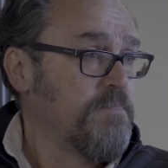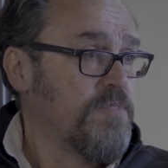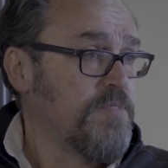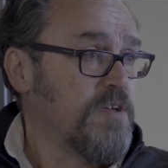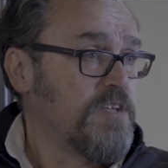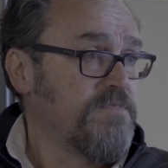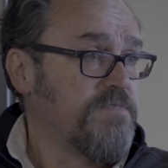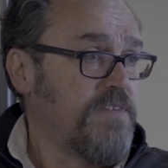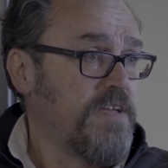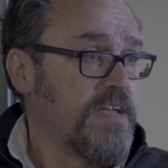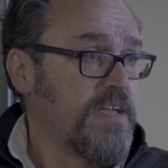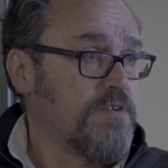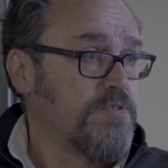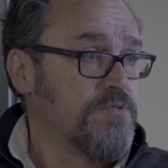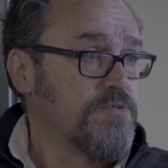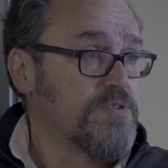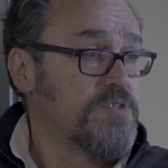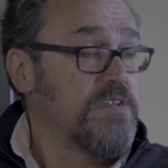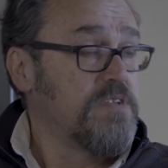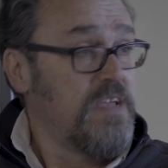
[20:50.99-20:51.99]
those
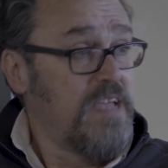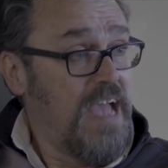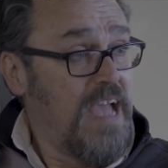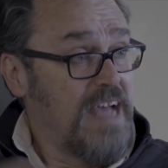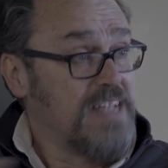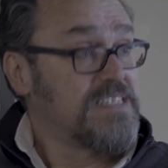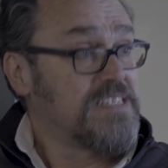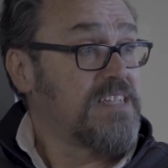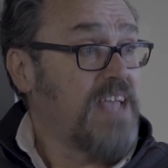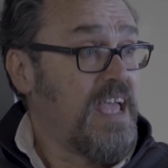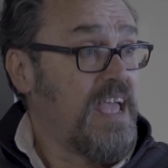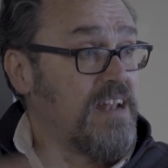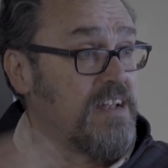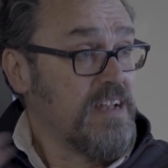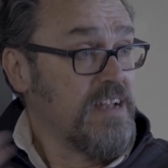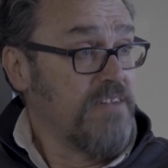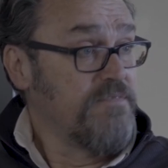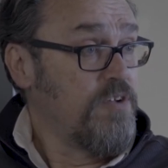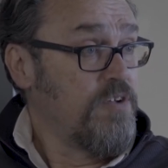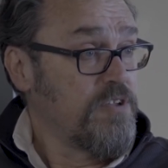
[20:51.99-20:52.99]
vehicles at scale
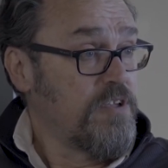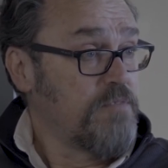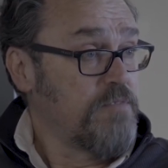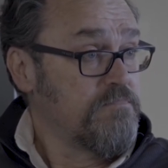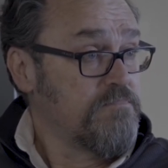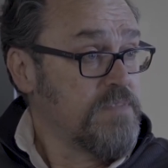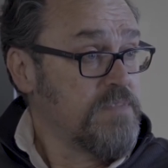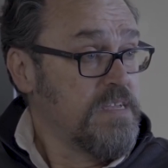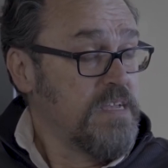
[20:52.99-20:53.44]
and at volume.